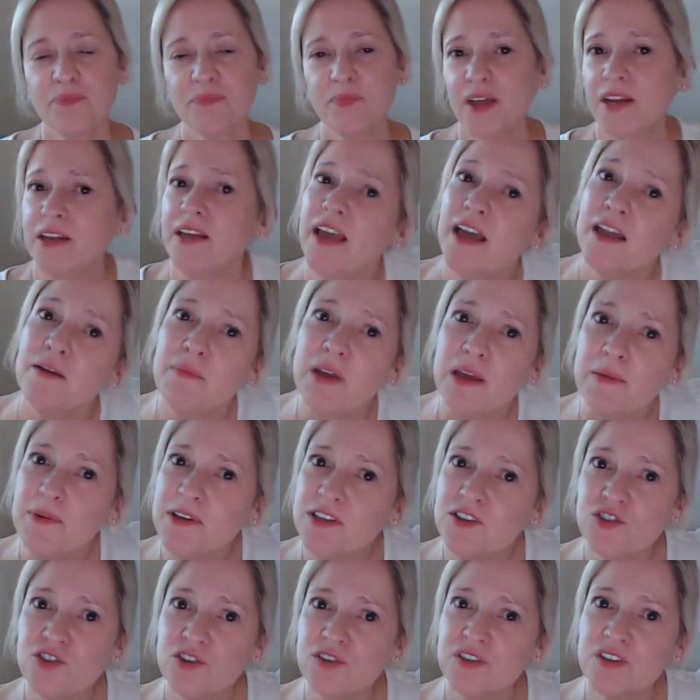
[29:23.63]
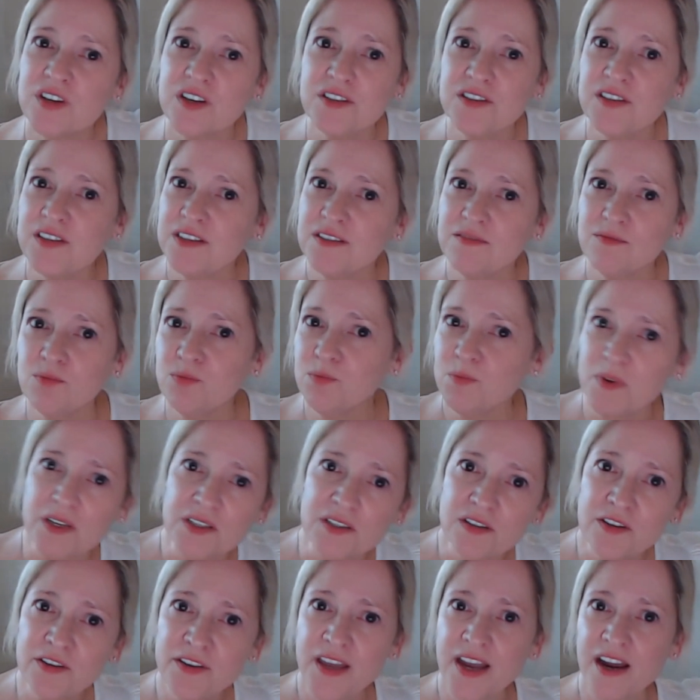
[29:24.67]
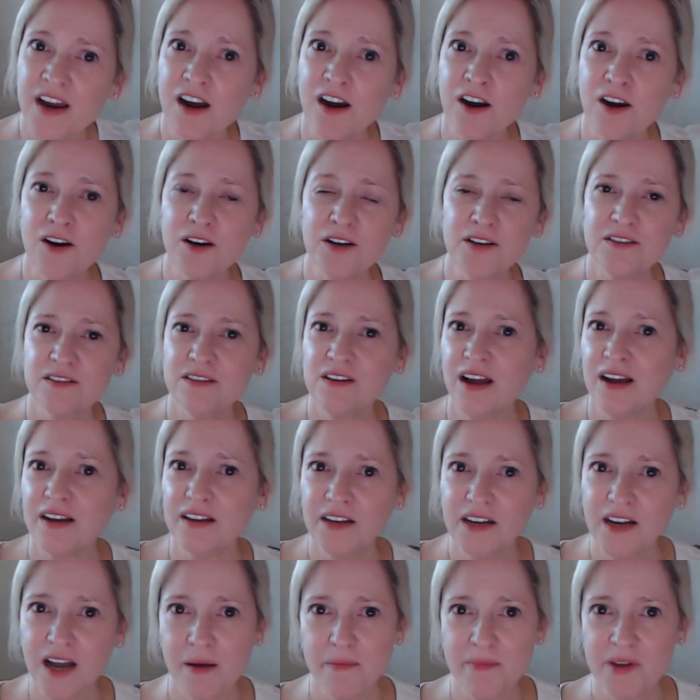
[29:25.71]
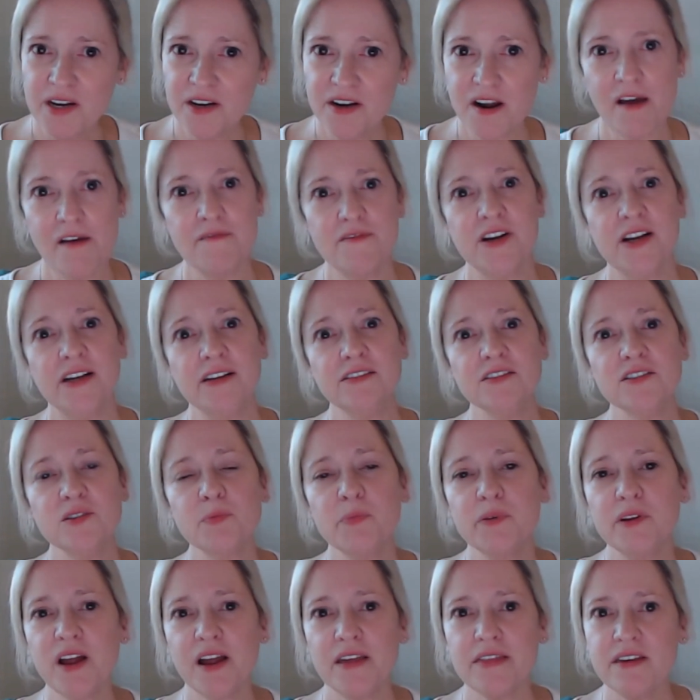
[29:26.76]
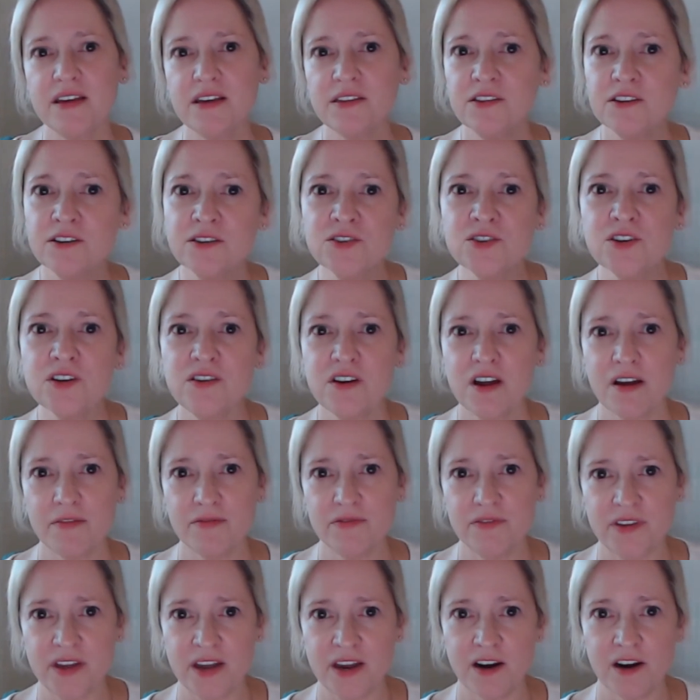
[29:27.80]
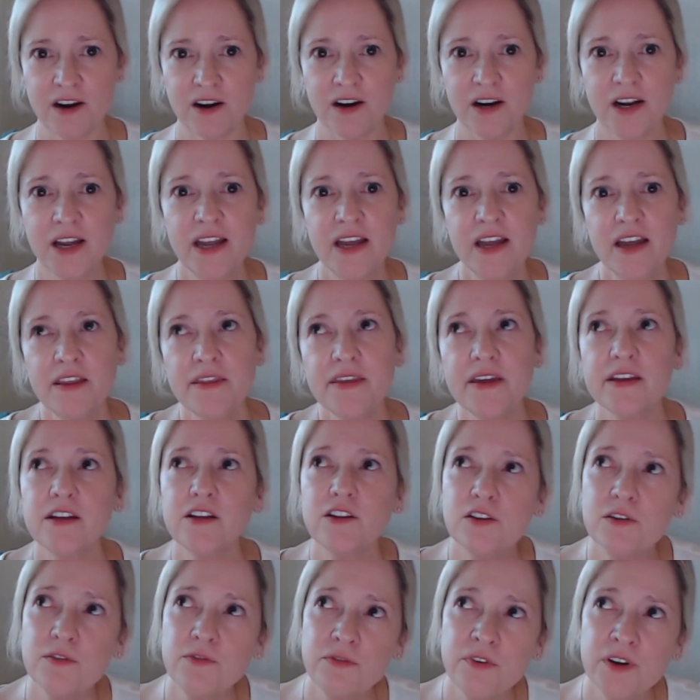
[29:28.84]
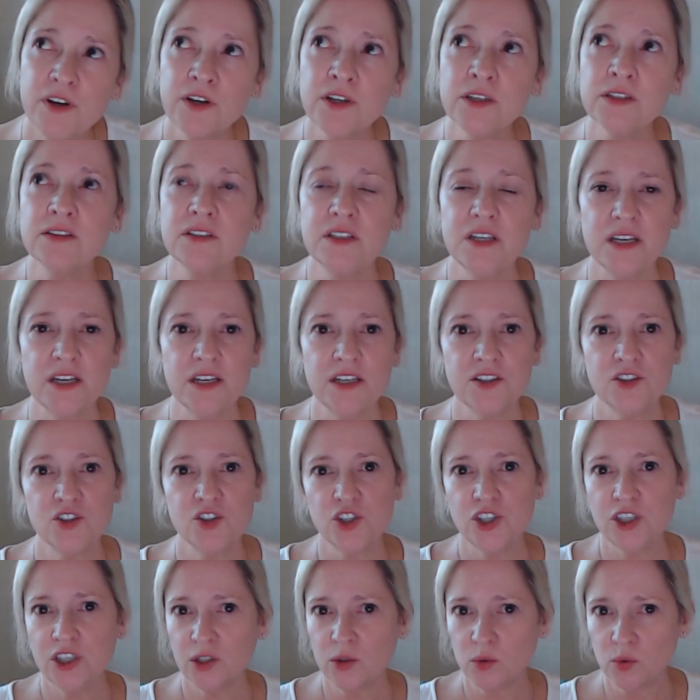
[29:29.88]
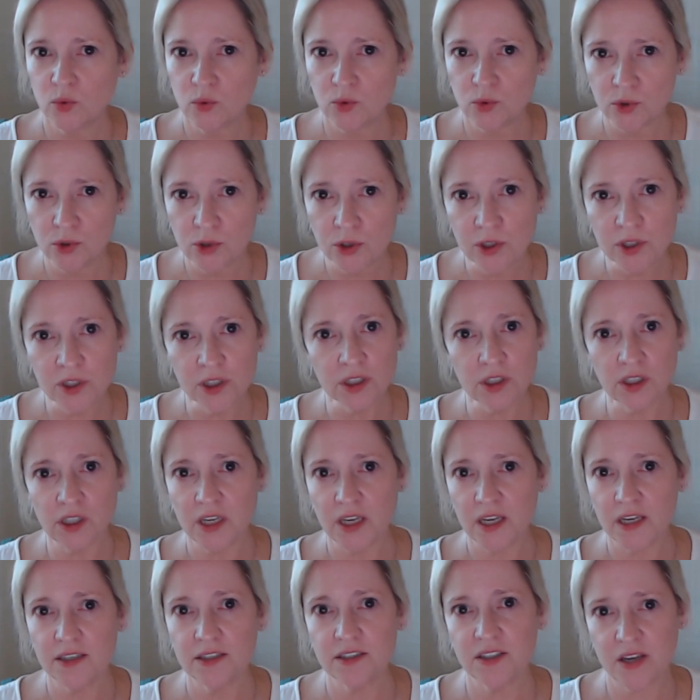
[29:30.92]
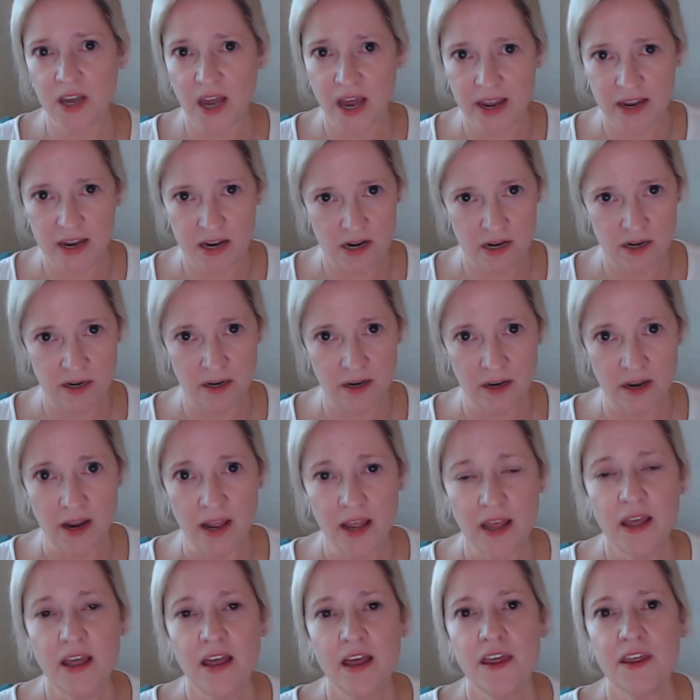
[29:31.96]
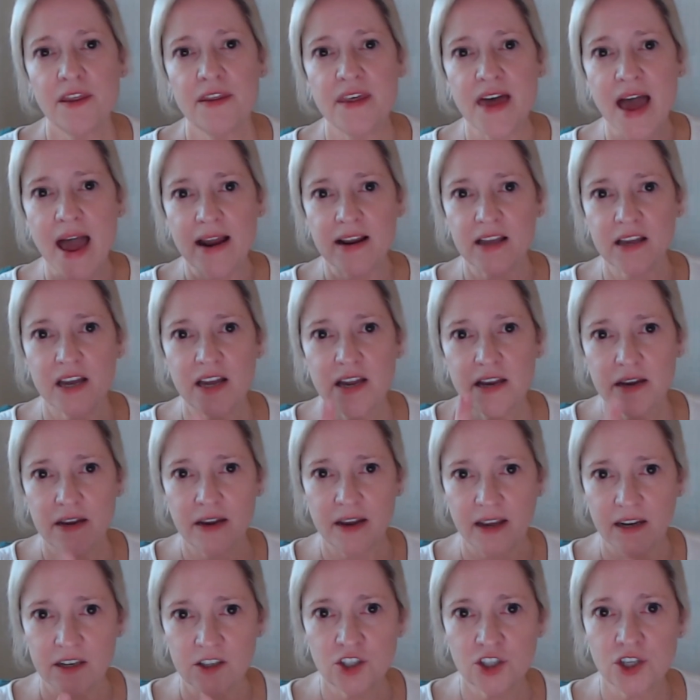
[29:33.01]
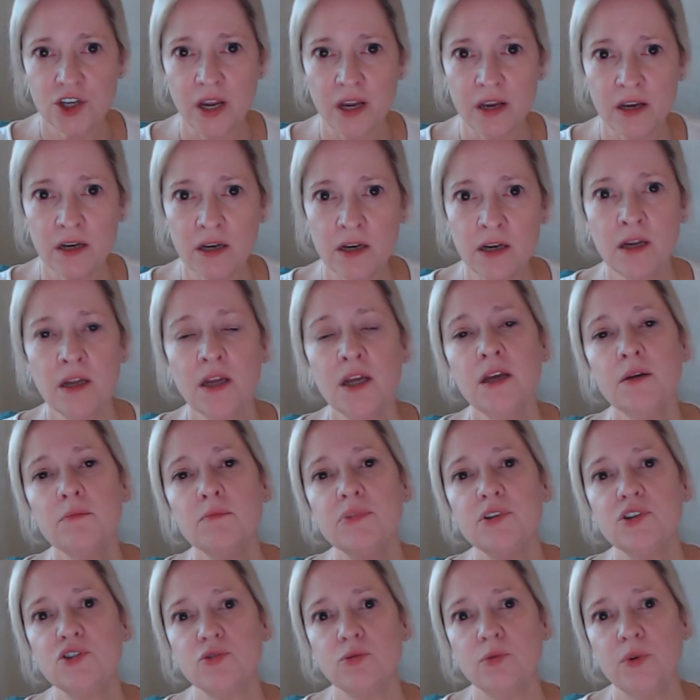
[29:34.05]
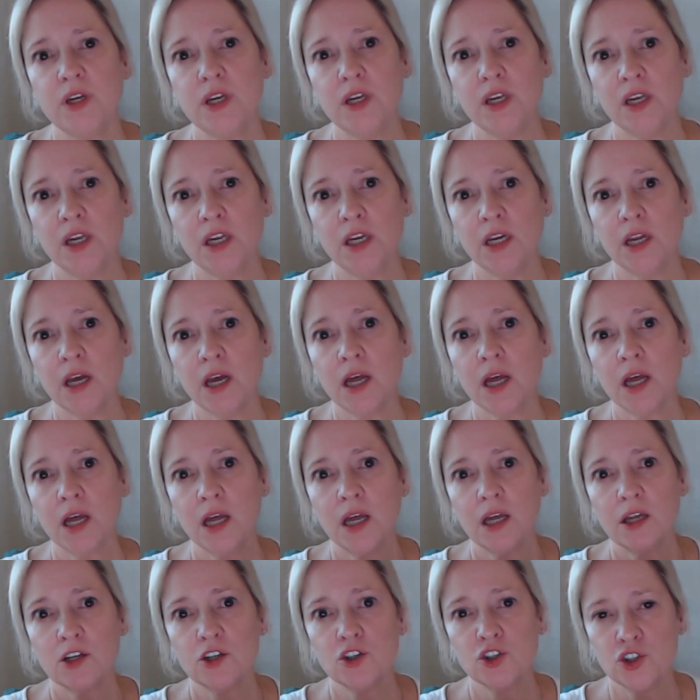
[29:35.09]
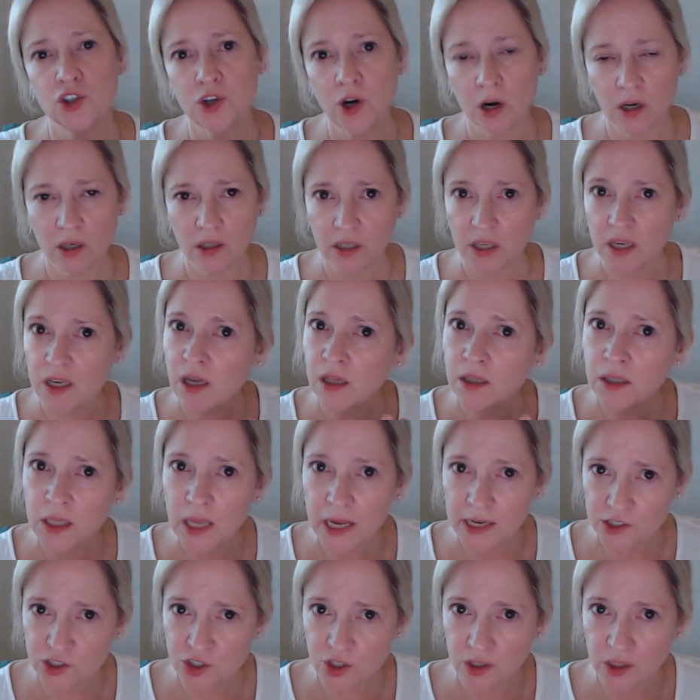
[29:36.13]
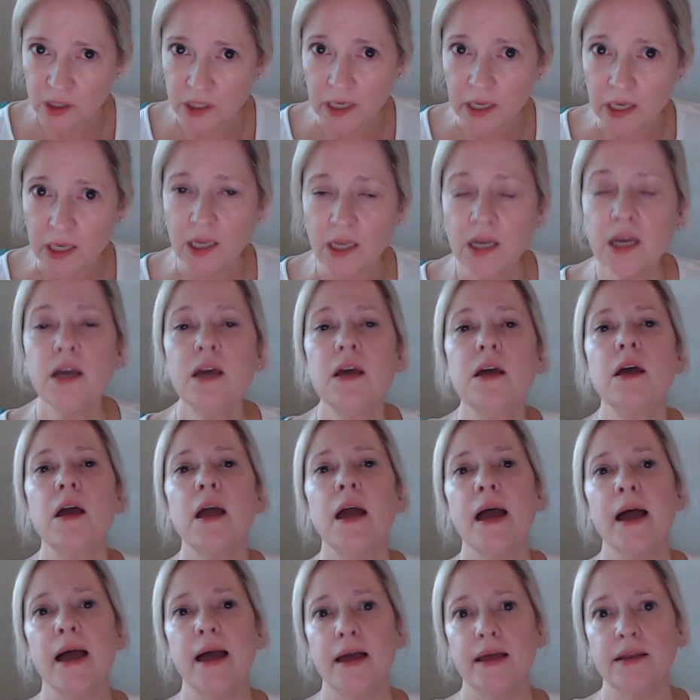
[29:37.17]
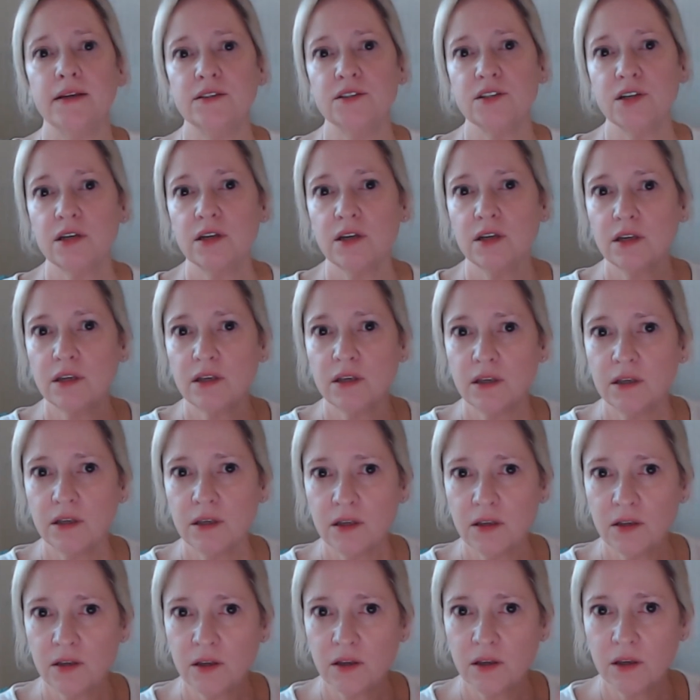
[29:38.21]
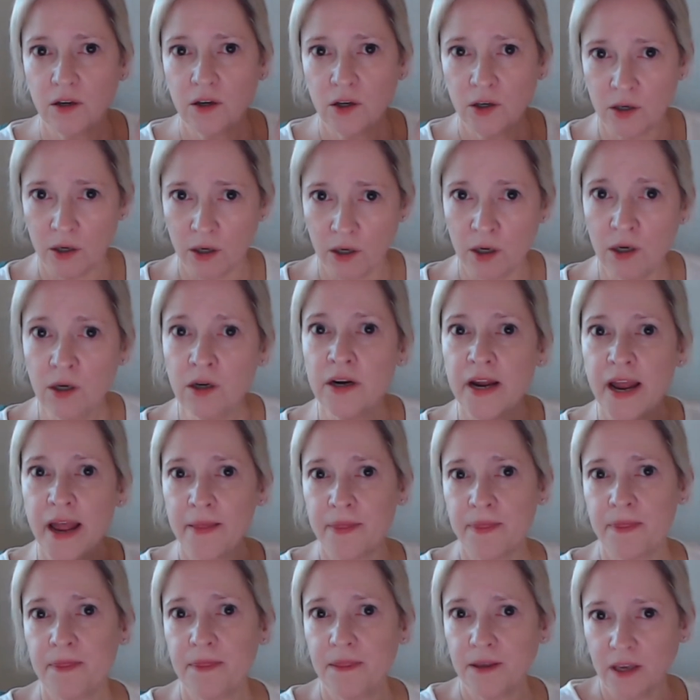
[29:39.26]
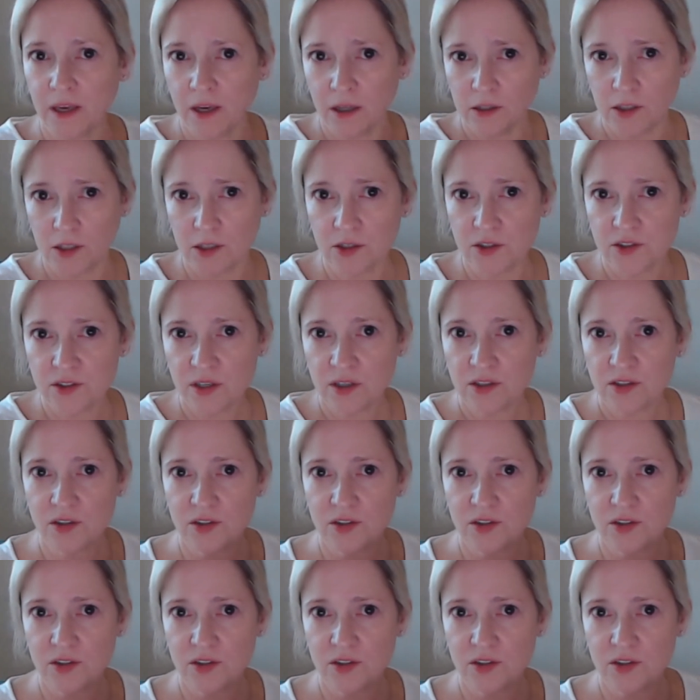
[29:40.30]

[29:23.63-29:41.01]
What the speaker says: and again, maybe it's just because it isn't there, it's not going to come in evidence, but I think there's enough there that at the very least, she can really tighten that connection between Charlie allegedly and her and the killers.